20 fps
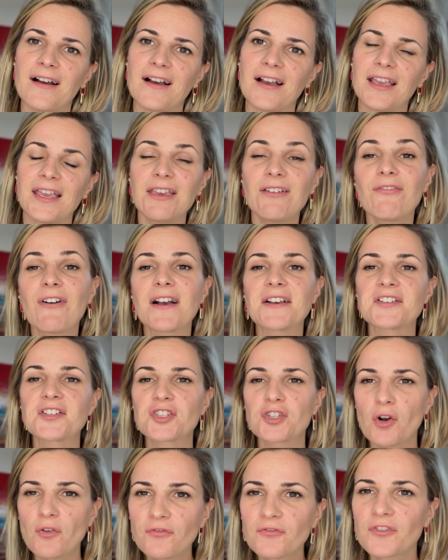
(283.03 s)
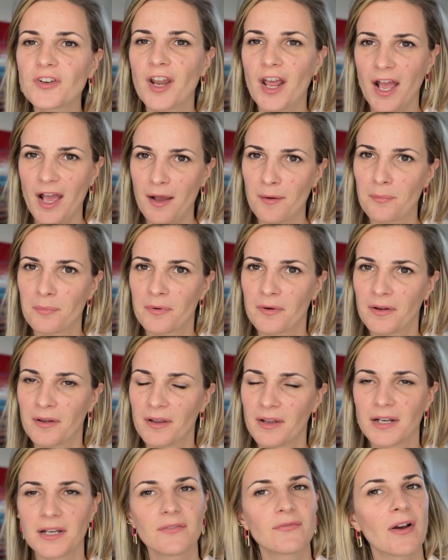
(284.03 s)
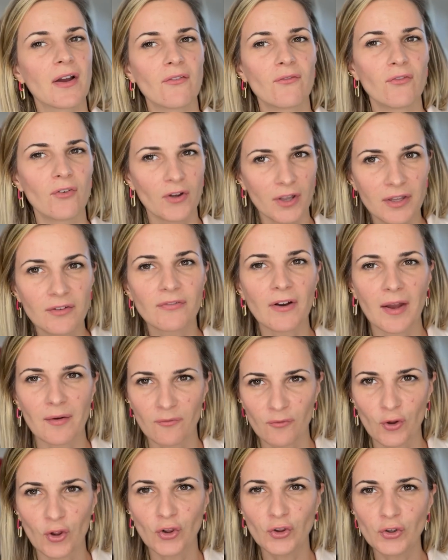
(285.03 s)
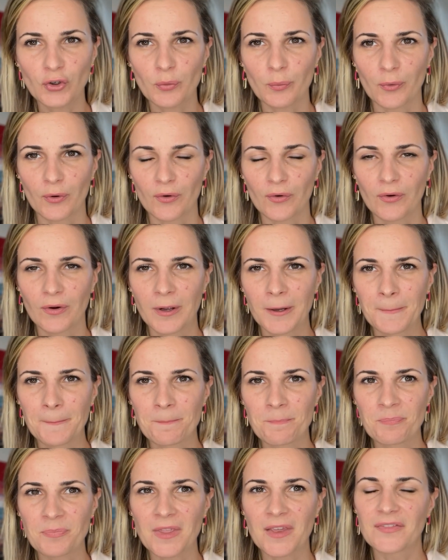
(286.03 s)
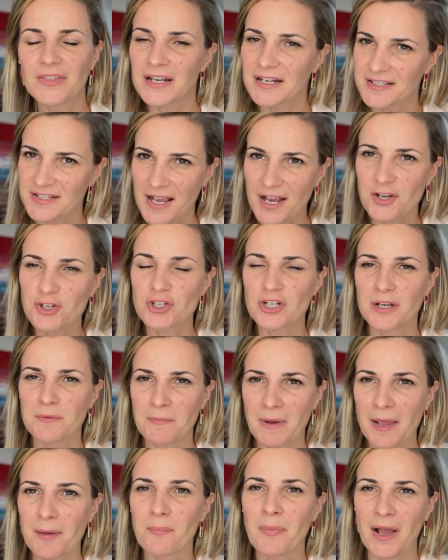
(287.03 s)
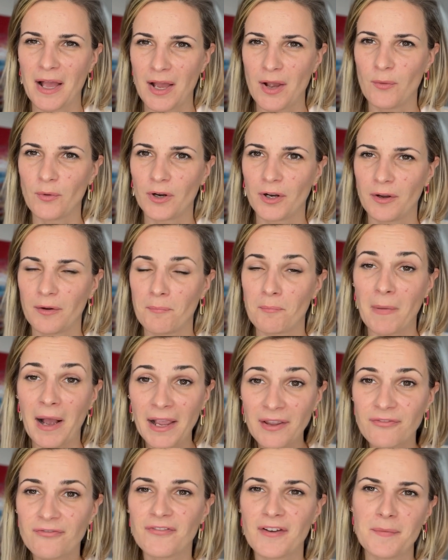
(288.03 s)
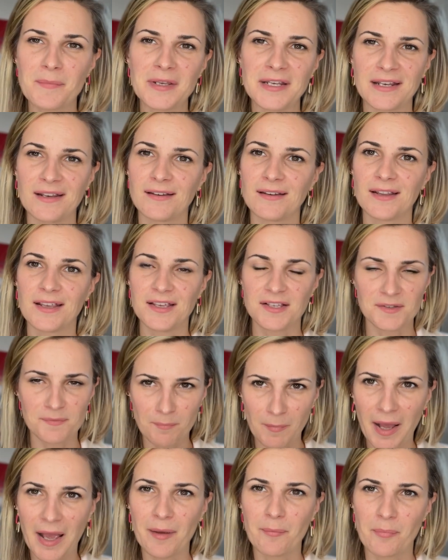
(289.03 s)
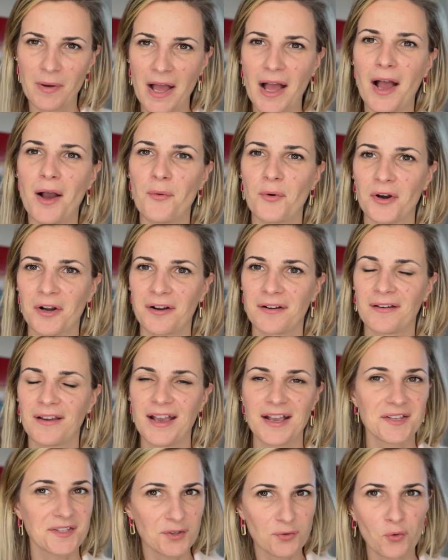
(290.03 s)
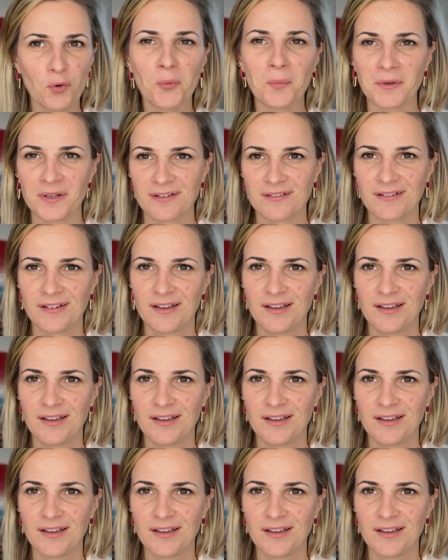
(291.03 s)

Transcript: if I soften up and if I'm vulnerable, that's actually my power. My feminine is my power as a woman.